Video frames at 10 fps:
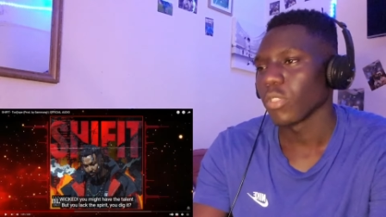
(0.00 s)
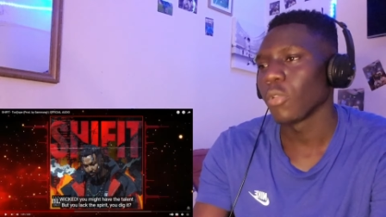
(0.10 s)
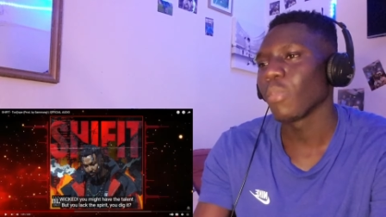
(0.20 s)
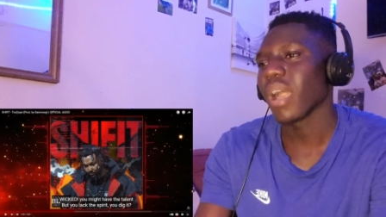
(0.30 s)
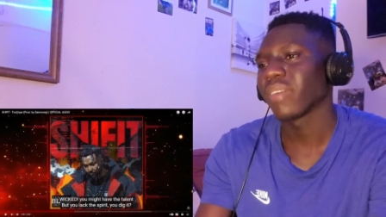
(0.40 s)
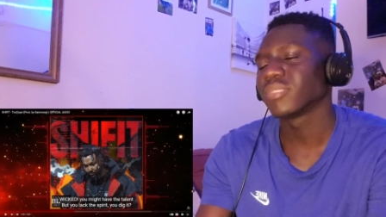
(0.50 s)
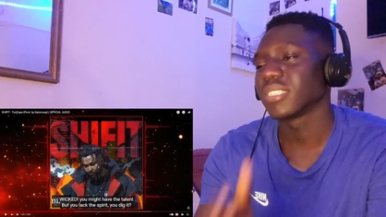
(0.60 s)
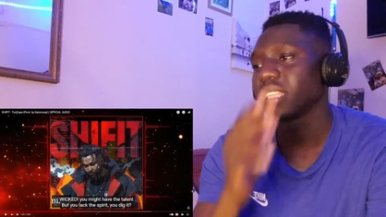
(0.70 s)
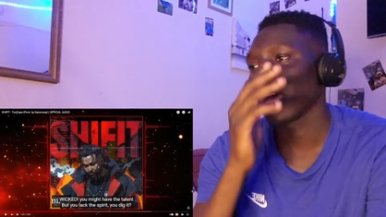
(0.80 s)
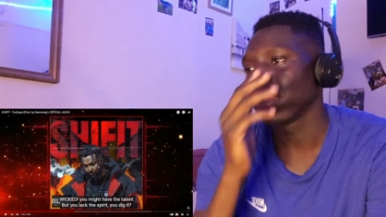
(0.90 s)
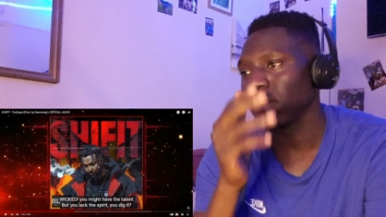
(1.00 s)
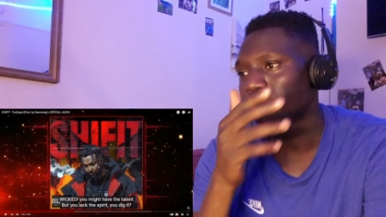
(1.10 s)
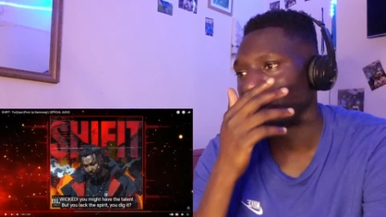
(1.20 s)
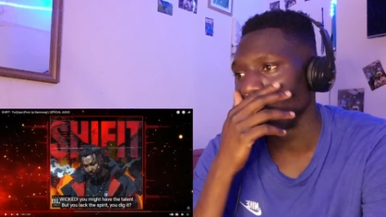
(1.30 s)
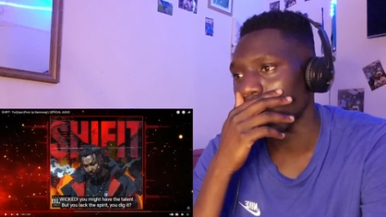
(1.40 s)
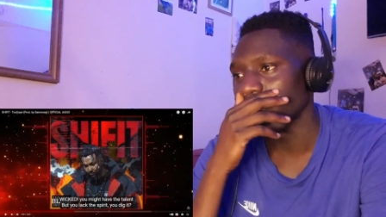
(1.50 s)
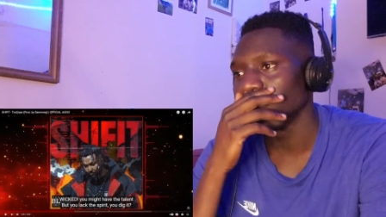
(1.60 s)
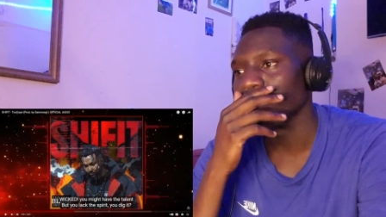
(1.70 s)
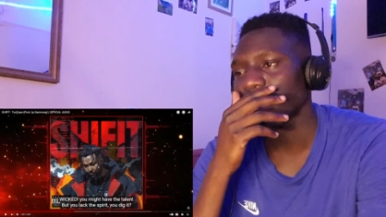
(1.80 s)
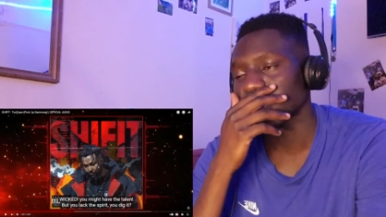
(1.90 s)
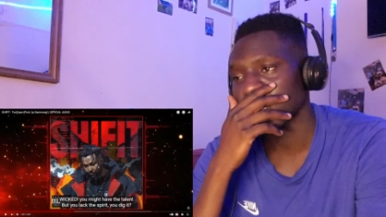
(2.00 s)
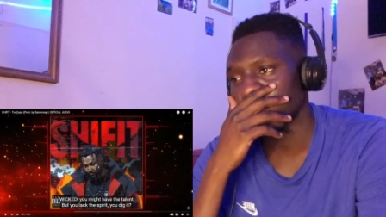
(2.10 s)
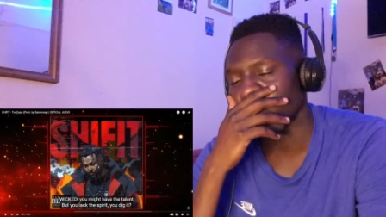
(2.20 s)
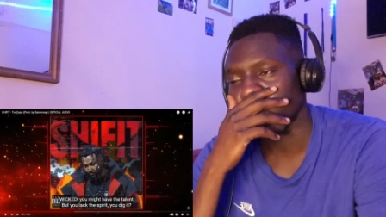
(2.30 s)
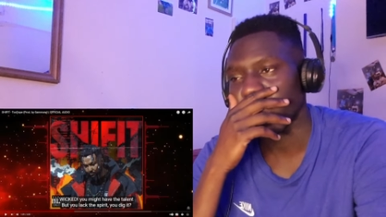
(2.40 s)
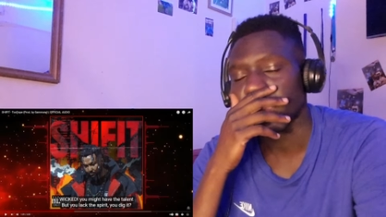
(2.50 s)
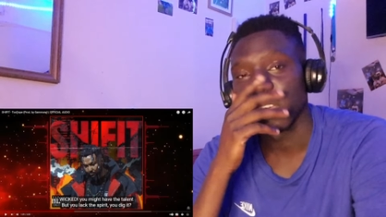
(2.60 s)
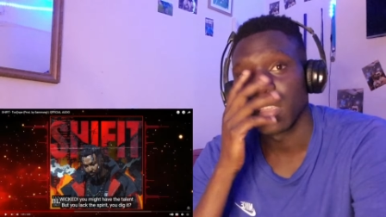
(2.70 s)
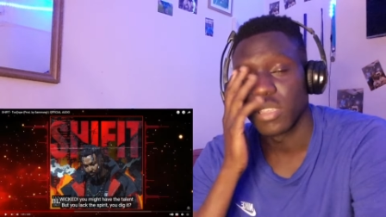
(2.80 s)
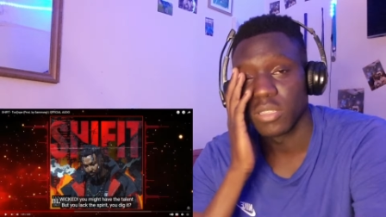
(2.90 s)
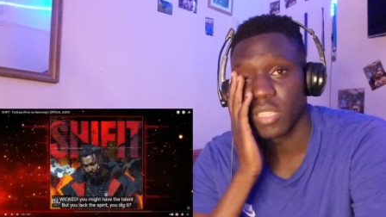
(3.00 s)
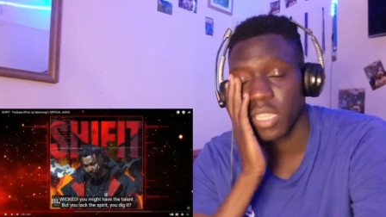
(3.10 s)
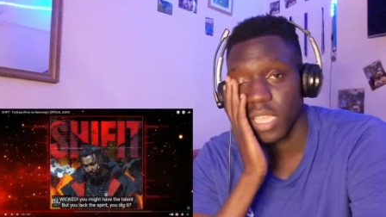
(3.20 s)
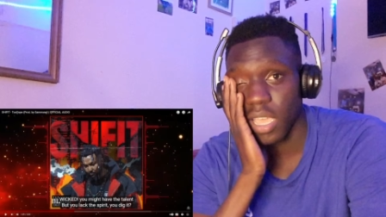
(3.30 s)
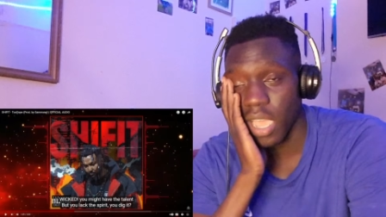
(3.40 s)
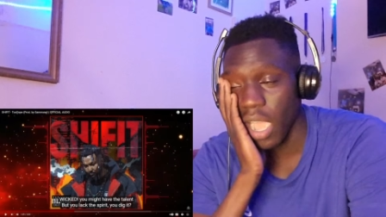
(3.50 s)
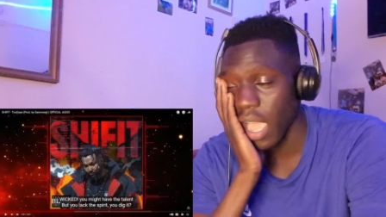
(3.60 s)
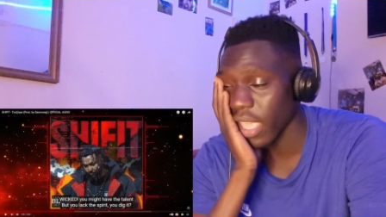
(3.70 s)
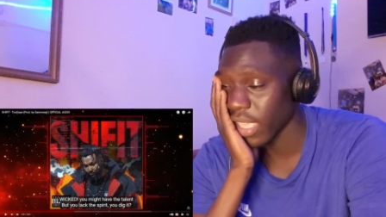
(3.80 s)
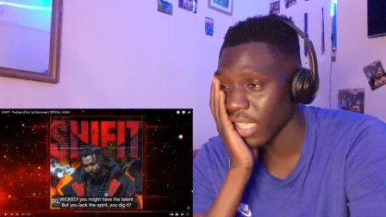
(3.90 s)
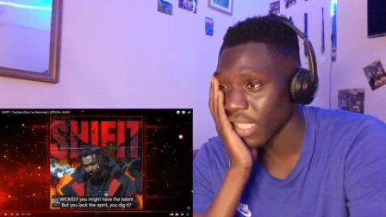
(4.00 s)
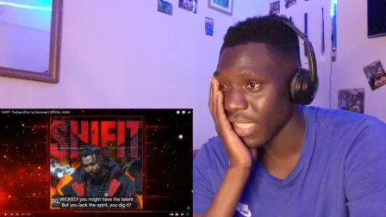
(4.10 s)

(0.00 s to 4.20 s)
You might have the talent, but you lack the spirit. You dig it?